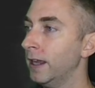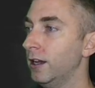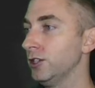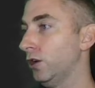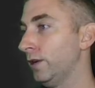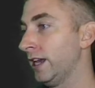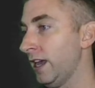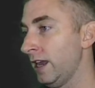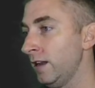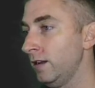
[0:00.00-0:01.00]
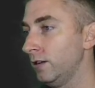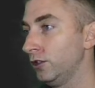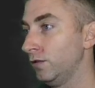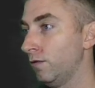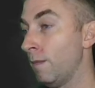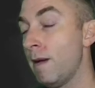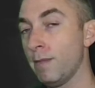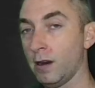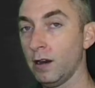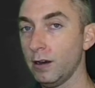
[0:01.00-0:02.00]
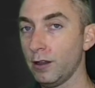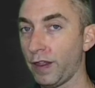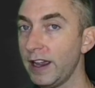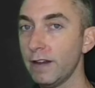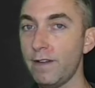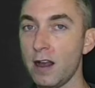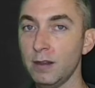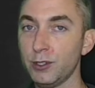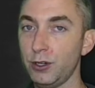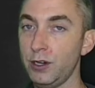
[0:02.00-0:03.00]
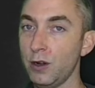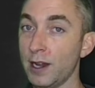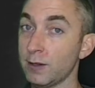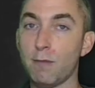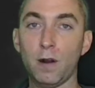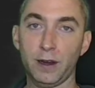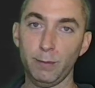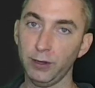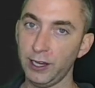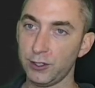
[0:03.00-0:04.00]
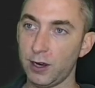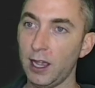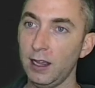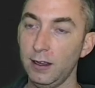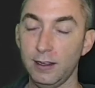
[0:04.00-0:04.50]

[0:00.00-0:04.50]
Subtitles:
So again, remember, think of LM Studio as a marketplace, right?